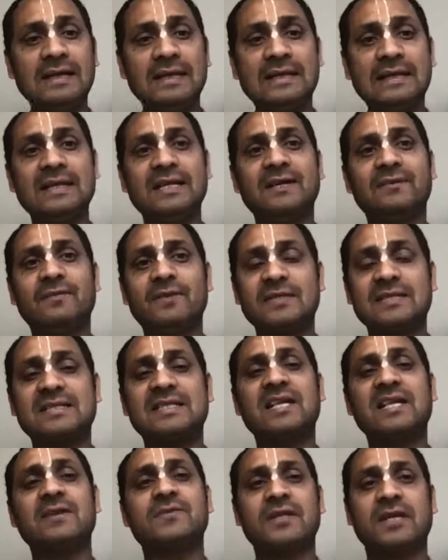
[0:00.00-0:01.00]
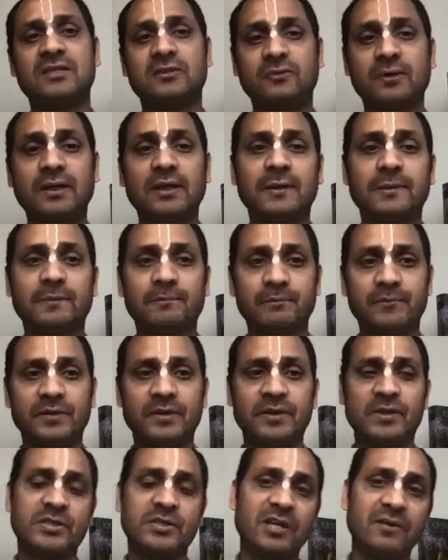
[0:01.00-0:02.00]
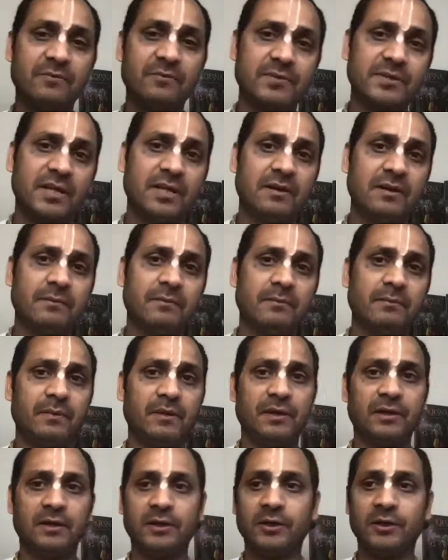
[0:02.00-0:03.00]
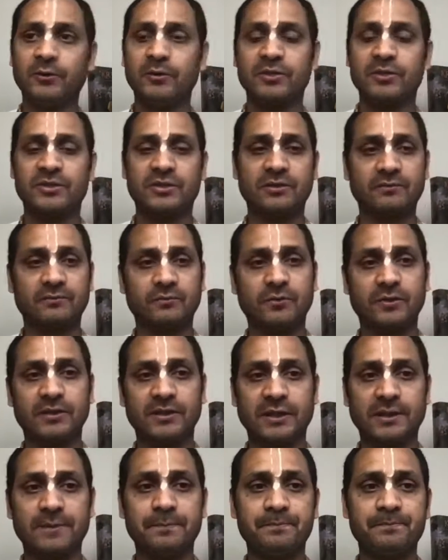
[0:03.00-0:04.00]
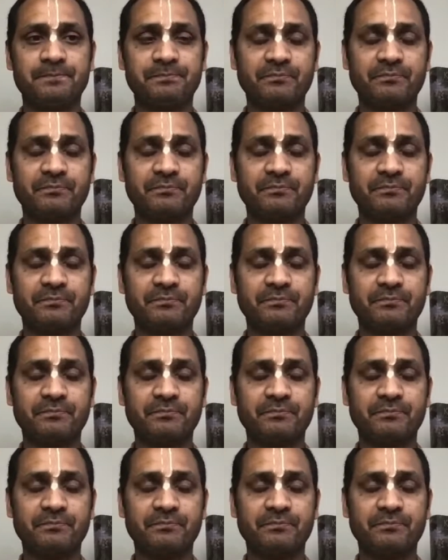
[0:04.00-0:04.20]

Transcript: sleeps as well in the same duration for the time.